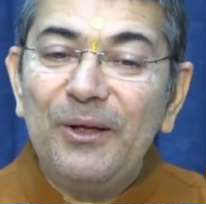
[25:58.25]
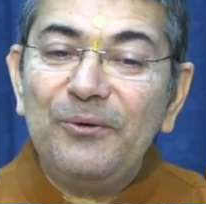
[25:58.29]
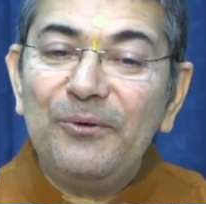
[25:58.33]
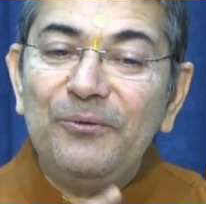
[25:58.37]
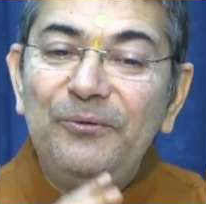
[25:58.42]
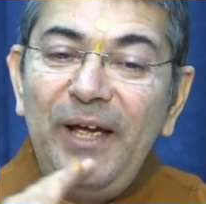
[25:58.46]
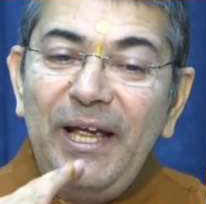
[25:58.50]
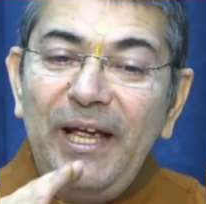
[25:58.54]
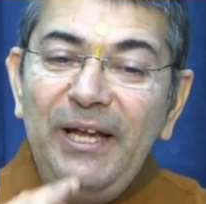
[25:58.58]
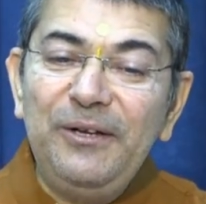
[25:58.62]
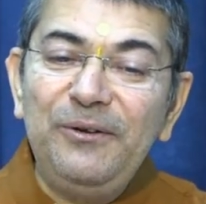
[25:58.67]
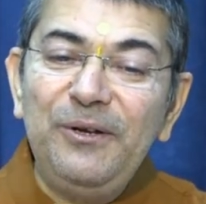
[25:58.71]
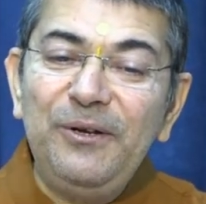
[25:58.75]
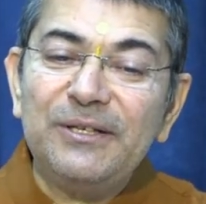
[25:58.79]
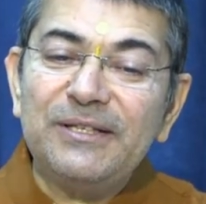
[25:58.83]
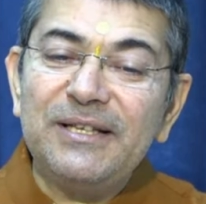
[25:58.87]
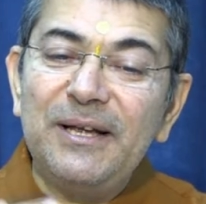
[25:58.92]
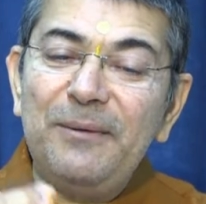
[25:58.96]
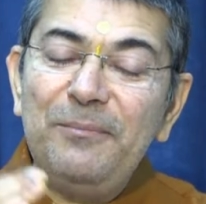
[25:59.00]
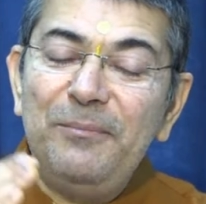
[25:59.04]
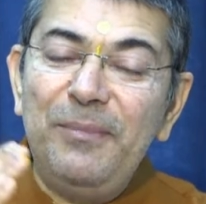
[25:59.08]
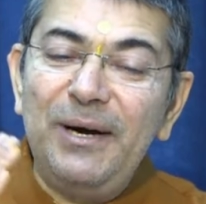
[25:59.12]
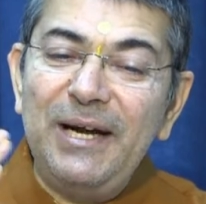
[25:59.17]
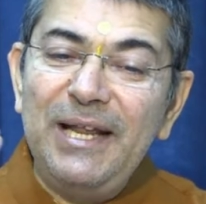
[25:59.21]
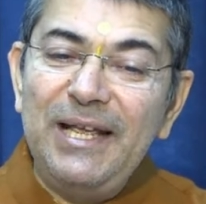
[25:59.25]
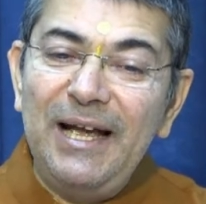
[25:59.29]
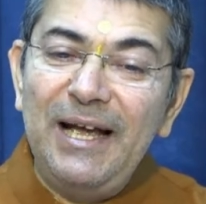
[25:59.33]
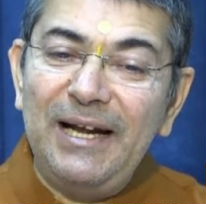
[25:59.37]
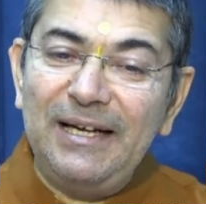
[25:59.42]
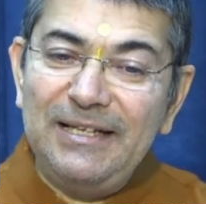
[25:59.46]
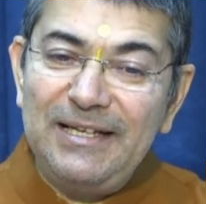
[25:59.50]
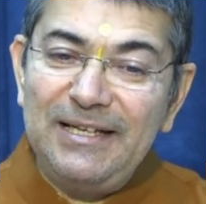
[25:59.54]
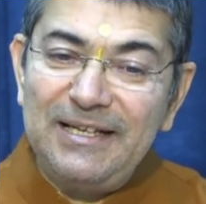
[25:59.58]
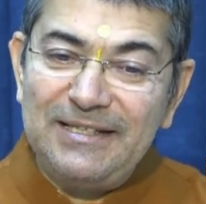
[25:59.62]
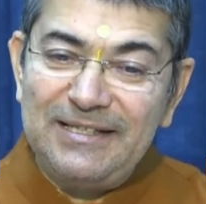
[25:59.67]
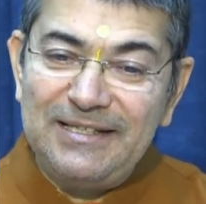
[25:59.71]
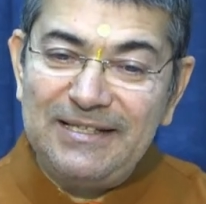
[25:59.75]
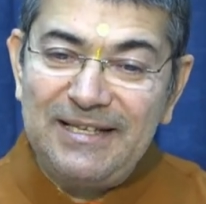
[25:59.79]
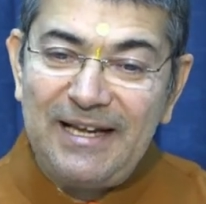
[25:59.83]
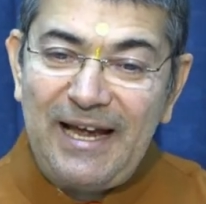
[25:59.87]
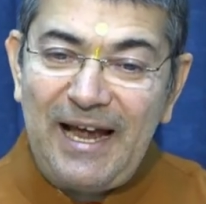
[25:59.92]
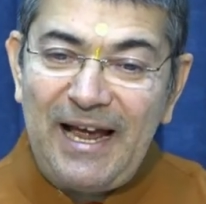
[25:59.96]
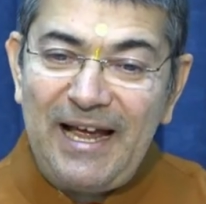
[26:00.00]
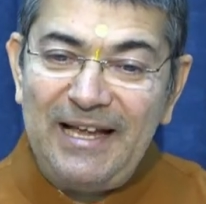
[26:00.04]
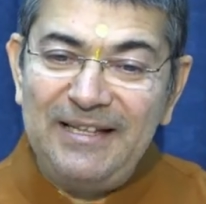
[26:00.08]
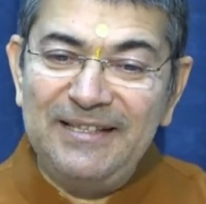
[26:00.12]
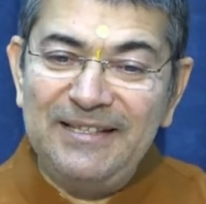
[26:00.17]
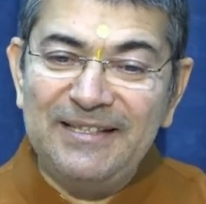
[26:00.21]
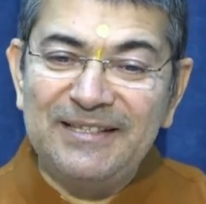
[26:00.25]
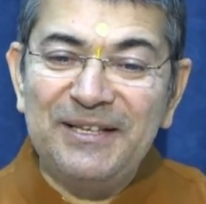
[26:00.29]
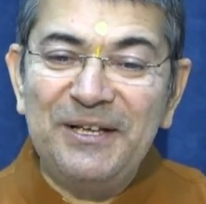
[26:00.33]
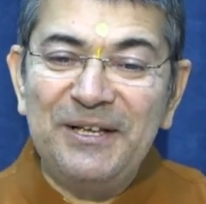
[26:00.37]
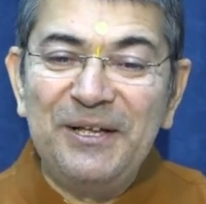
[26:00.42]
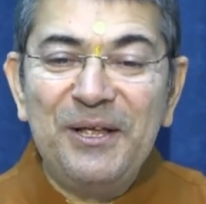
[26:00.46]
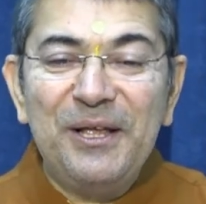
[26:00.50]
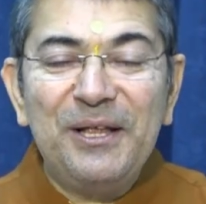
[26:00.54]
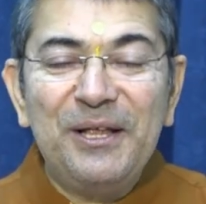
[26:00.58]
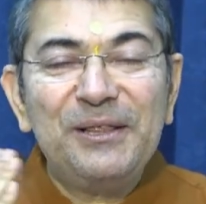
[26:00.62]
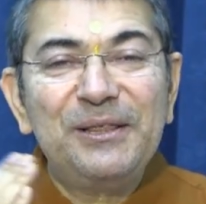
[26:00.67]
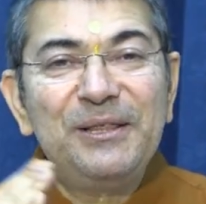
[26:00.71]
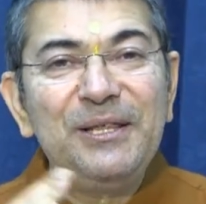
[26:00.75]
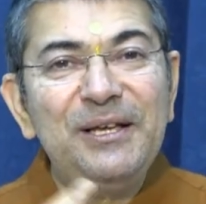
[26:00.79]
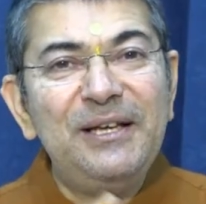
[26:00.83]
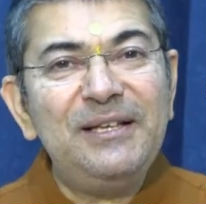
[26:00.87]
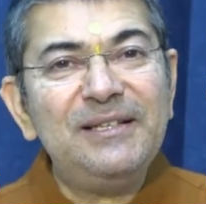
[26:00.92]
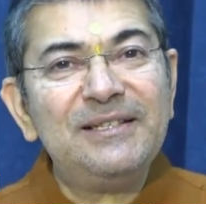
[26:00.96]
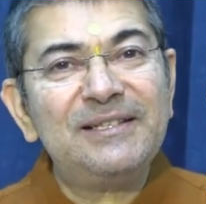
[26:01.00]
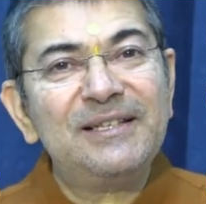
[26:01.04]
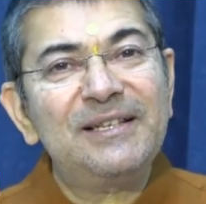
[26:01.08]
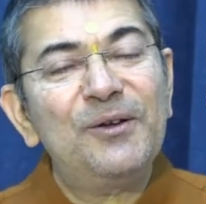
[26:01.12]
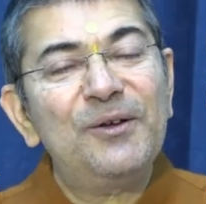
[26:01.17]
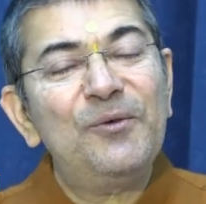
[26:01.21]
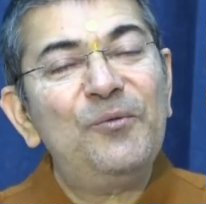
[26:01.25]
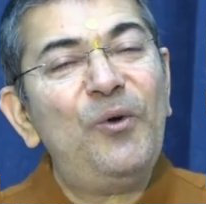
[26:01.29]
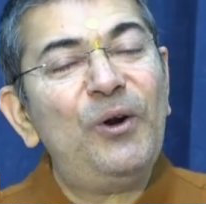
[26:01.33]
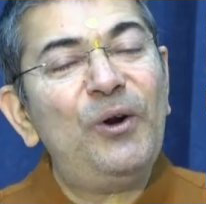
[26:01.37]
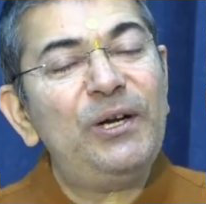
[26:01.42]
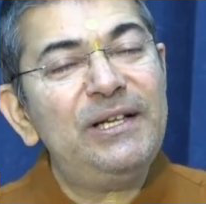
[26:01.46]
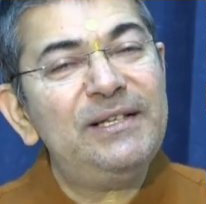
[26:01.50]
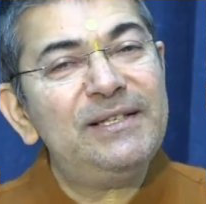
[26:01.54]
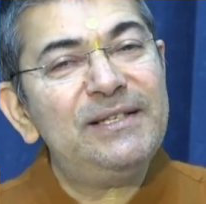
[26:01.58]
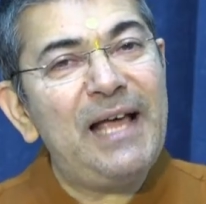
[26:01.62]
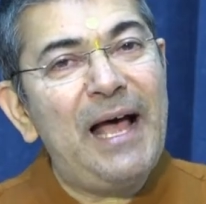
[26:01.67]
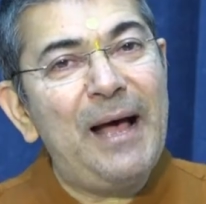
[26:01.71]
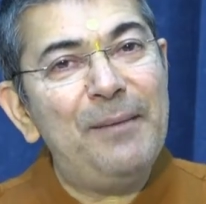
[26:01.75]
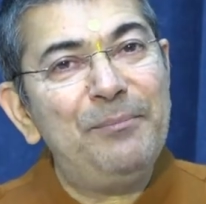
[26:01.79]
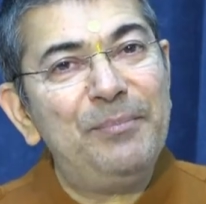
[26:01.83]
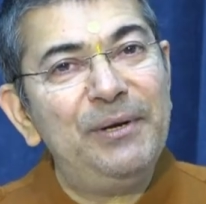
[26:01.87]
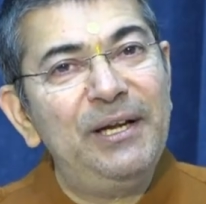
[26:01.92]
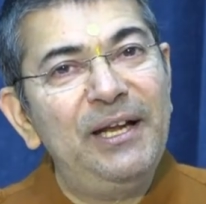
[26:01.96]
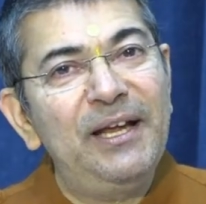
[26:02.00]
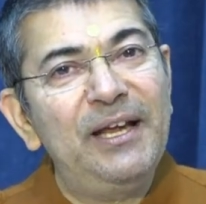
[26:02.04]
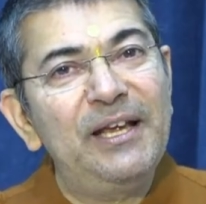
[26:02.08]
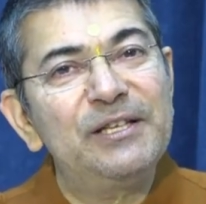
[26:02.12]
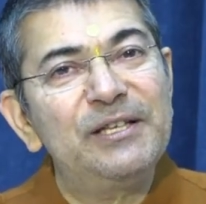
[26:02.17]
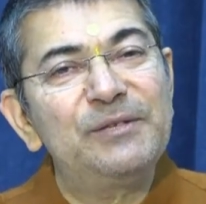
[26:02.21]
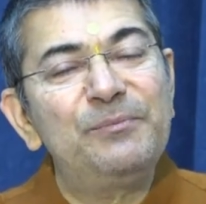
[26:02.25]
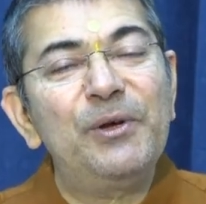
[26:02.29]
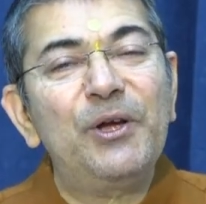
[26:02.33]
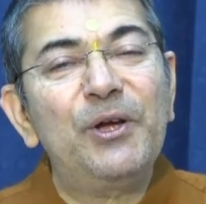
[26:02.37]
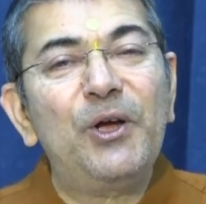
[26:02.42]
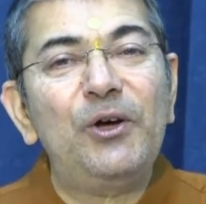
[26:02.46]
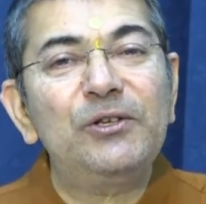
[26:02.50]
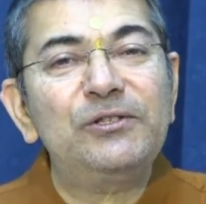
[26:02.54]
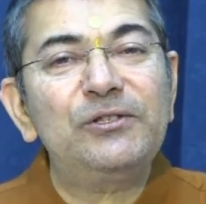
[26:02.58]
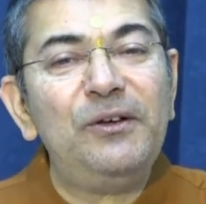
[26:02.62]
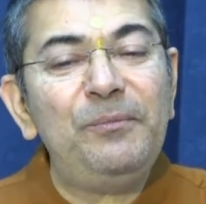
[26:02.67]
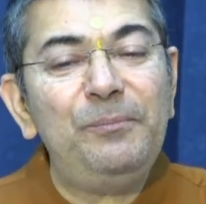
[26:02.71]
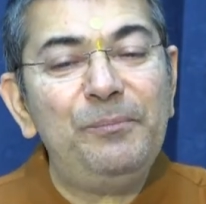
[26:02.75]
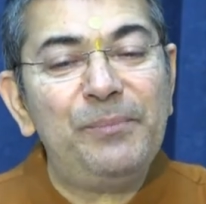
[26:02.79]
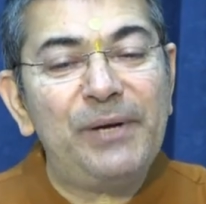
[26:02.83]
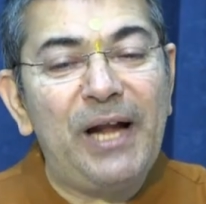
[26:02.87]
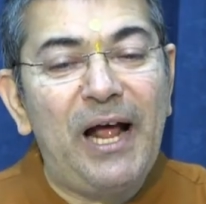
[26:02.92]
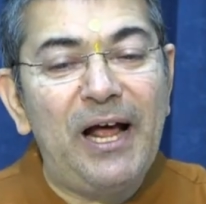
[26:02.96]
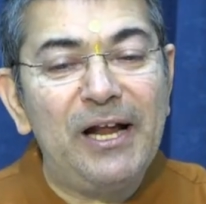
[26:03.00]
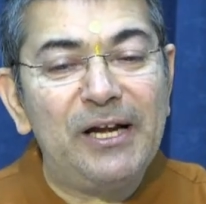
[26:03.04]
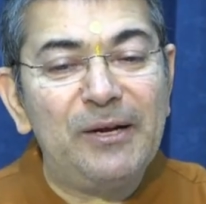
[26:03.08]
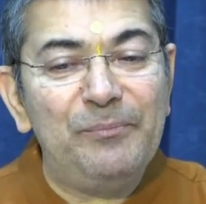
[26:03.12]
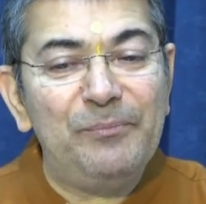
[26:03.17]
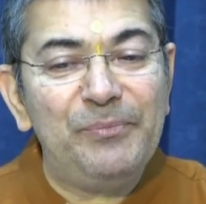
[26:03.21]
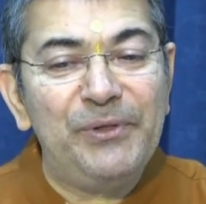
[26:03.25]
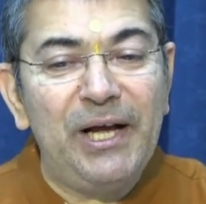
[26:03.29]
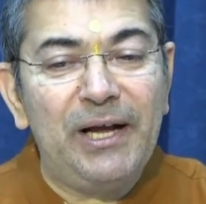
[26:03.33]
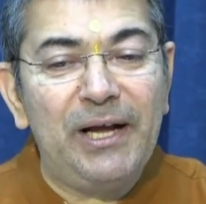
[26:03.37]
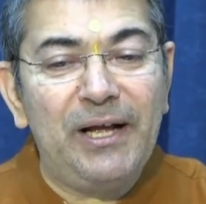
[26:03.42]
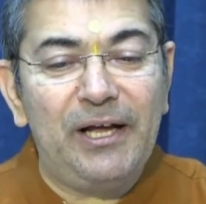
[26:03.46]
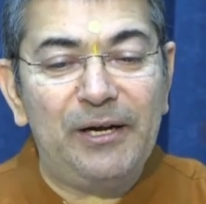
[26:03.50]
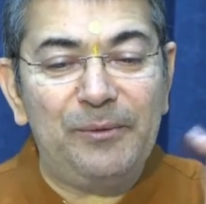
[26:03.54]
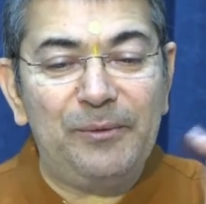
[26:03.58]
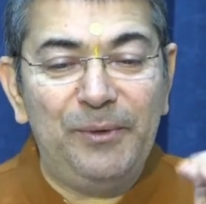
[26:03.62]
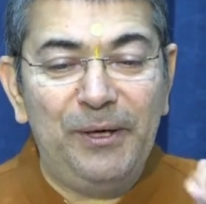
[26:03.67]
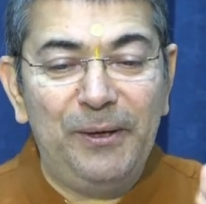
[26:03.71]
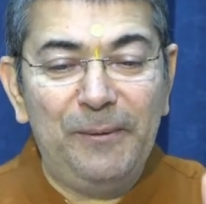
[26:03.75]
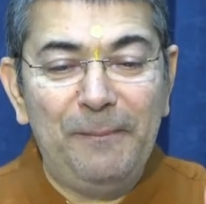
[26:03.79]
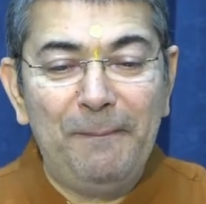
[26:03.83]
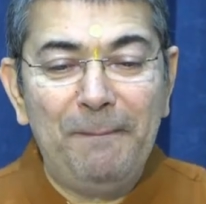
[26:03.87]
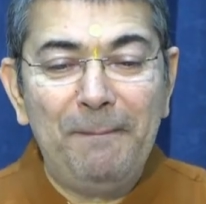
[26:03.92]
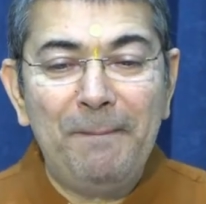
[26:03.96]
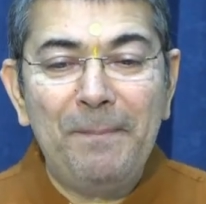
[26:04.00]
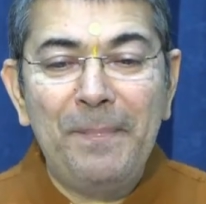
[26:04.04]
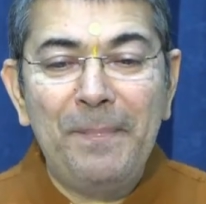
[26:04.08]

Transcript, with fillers: when somebody understands this, what is happening is because of prarabdha karma.